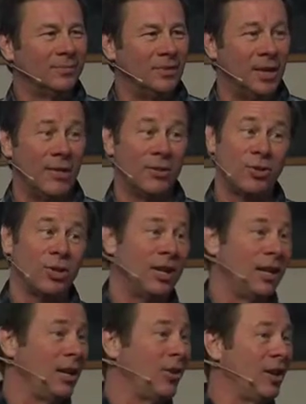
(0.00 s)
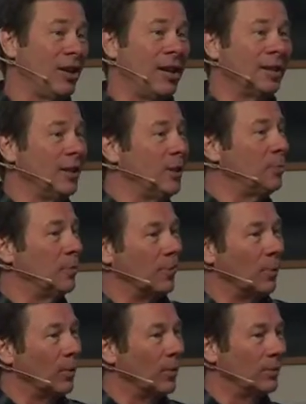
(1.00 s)
Never seen anything like this
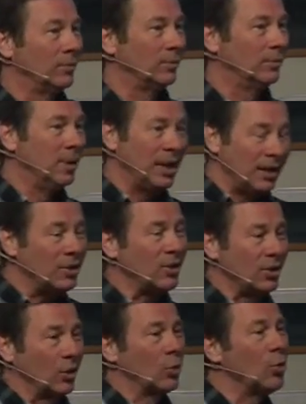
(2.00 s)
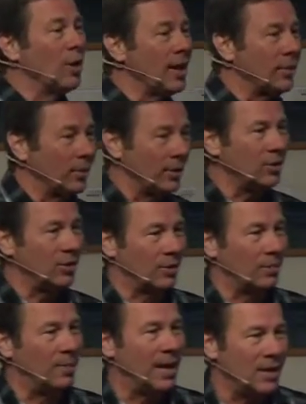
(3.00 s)
before. Man, this is incredible. This is
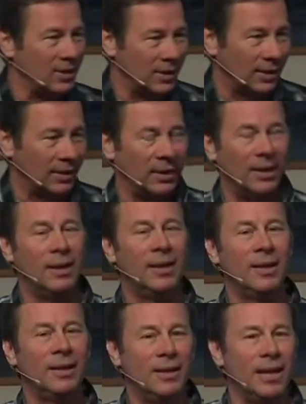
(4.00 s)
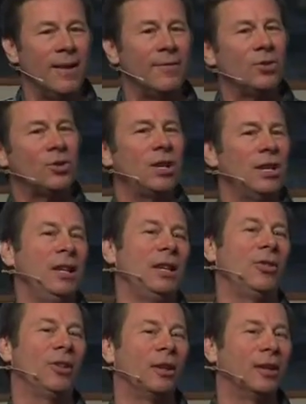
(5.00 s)
amazing. Never seen
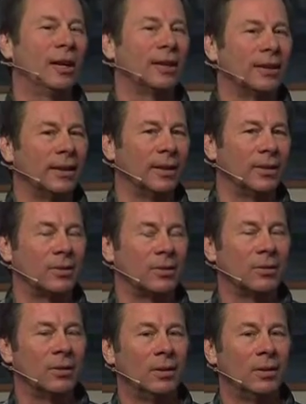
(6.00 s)
anything like this.